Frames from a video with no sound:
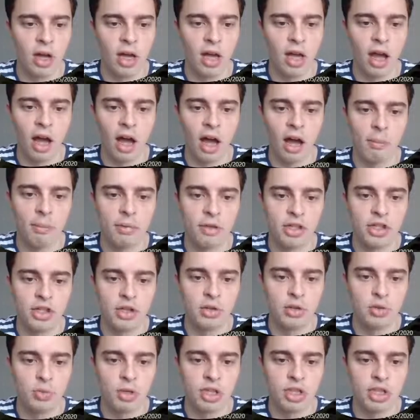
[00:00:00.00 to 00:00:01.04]
and
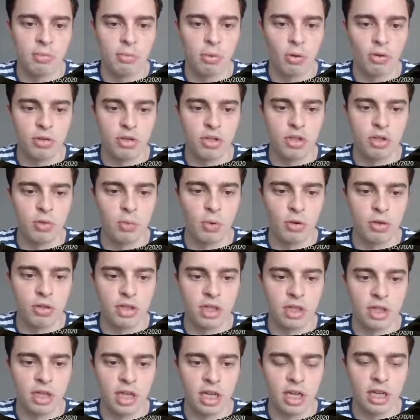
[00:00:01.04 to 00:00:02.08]
choose which sports you want
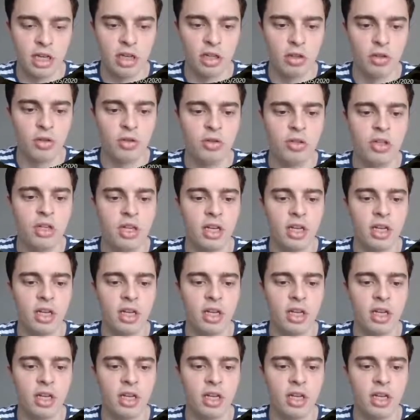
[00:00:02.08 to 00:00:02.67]
to include.